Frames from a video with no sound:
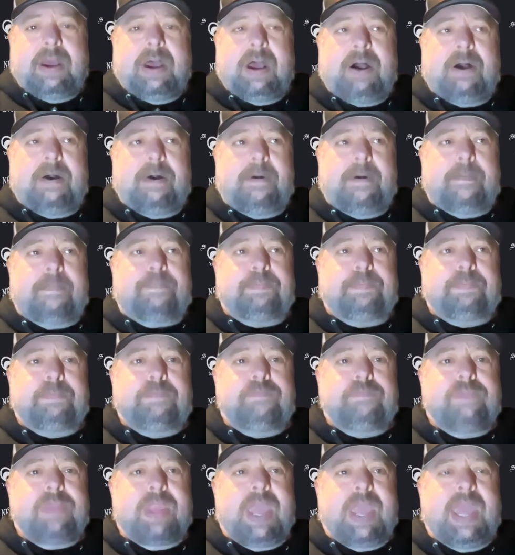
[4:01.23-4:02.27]
Um,
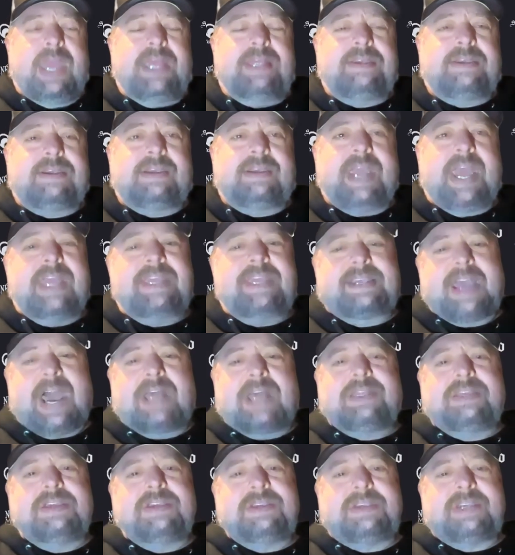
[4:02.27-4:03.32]
it's
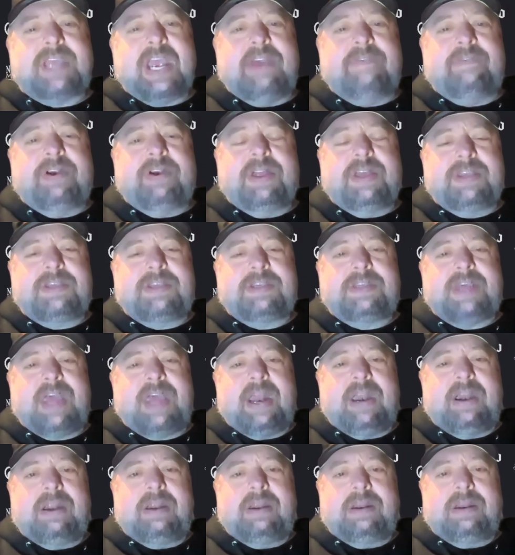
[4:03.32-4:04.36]
got the savoriness,
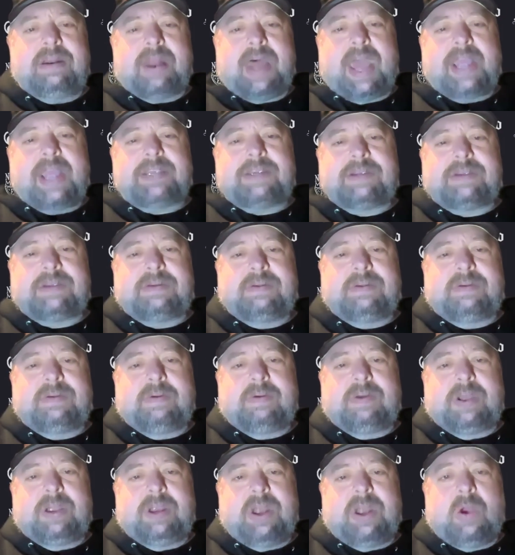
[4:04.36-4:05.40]
that nice,
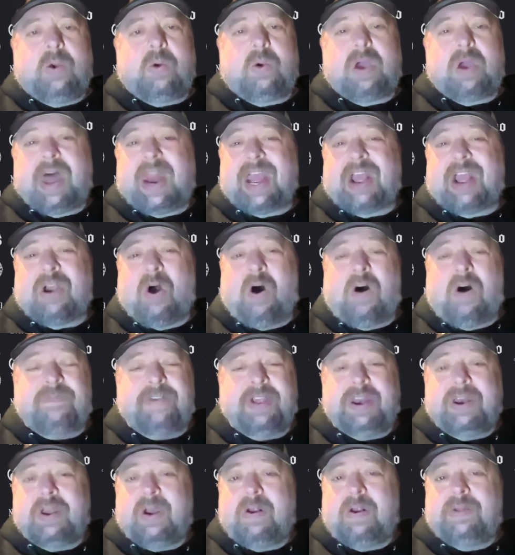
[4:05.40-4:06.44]
kind of
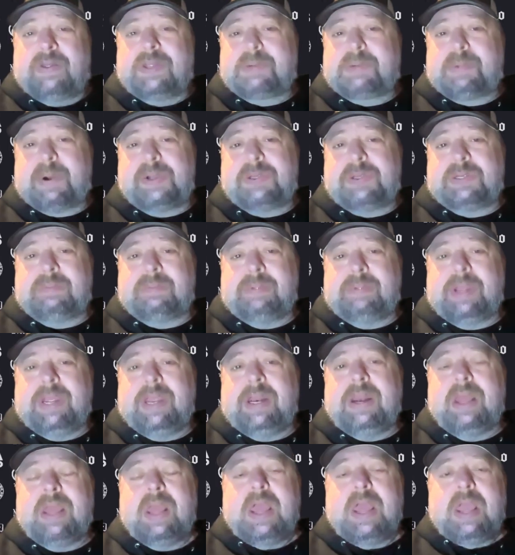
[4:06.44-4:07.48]
coffee note of the espresso
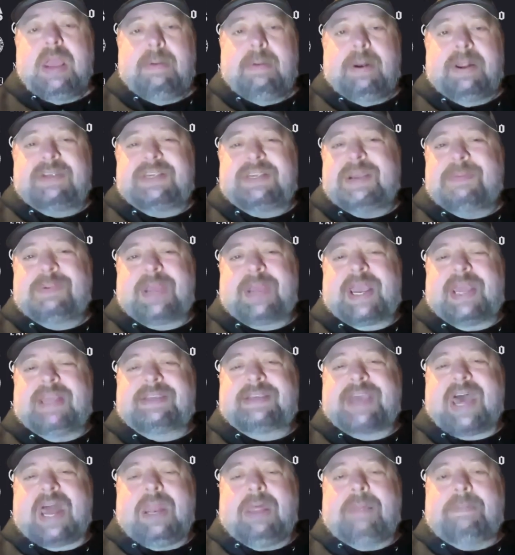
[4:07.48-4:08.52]
bean, but it seems like
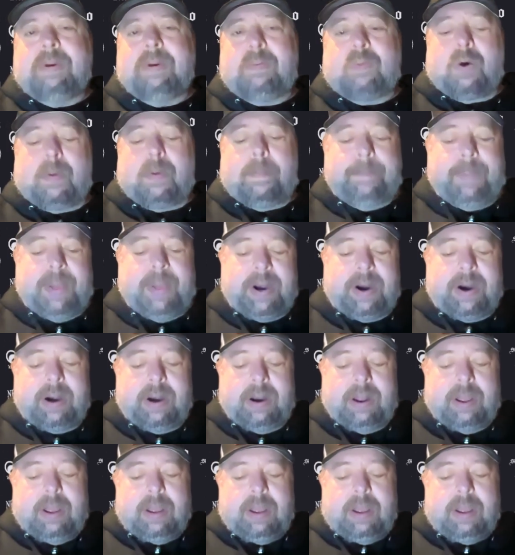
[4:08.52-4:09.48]
it's got a little bit more bitter.